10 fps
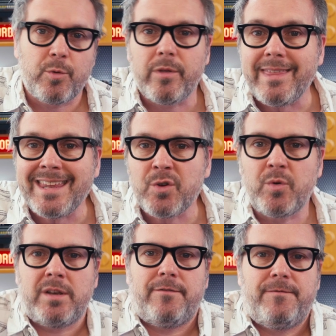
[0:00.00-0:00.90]
we're then
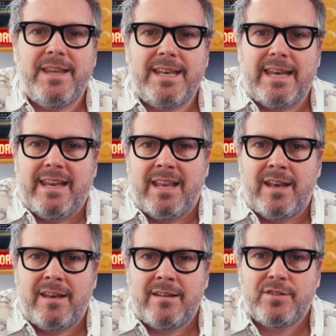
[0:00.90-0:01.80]
going to feed it
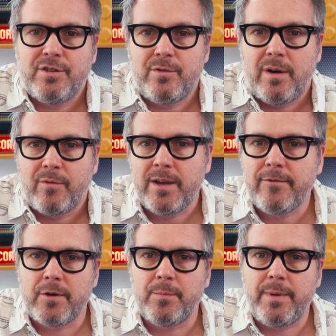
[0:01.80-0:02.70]
into a
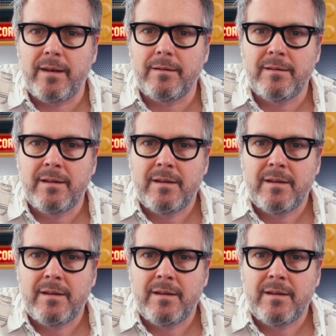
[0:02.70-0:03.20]
reverb pedal,